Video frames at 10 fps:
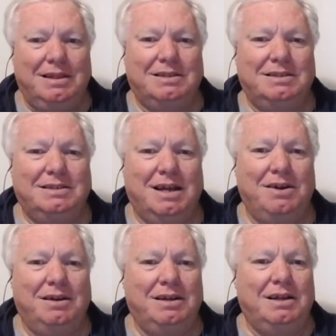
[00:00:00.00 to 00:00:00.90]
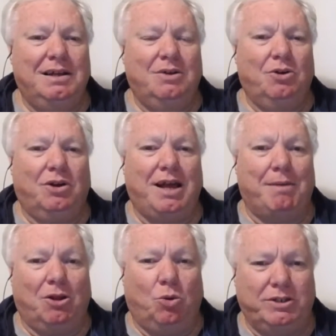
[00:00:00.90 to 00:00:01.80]
So I've got a
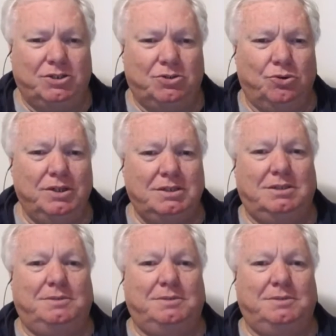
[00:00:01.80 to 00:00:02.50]
couple of quick stories